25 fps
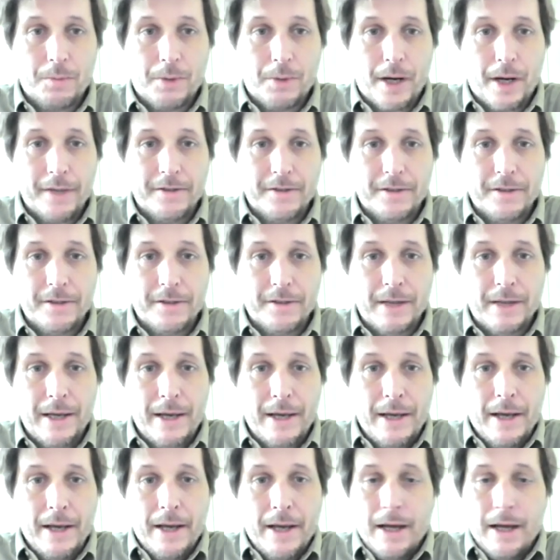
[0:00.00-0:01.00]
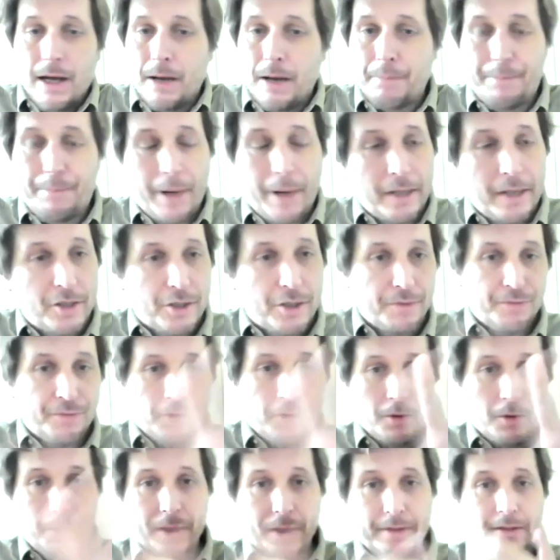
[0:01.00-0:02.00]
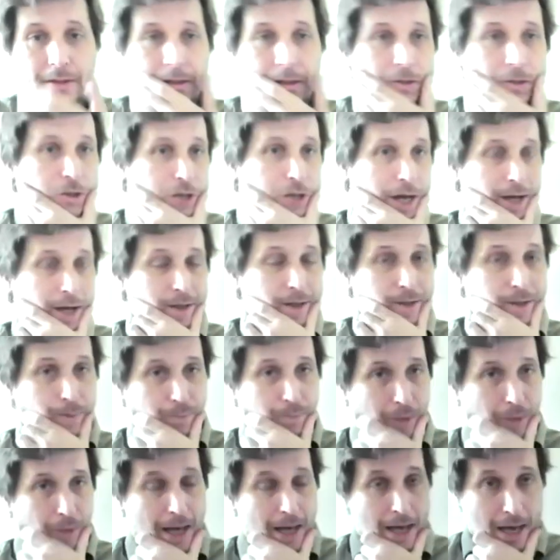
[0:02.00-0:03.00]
prices. Bunch of robustness checks.